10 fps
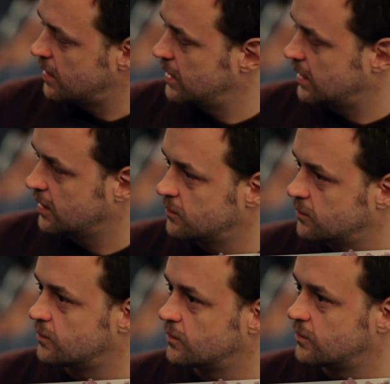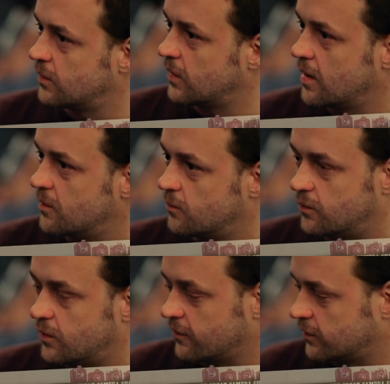mean,
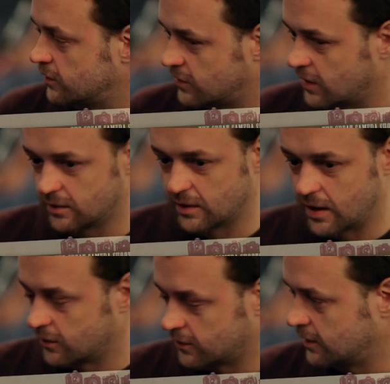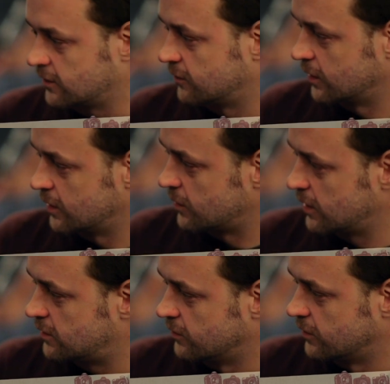I've obviously shot now extensively with
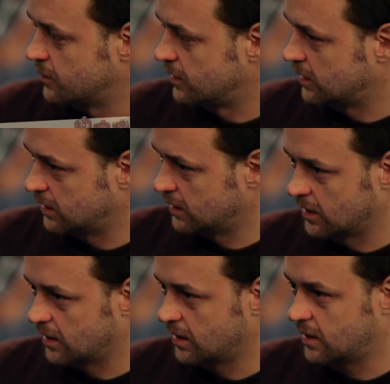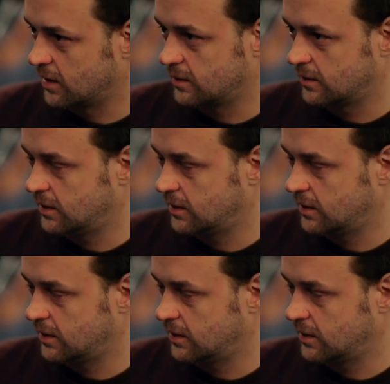each of them, and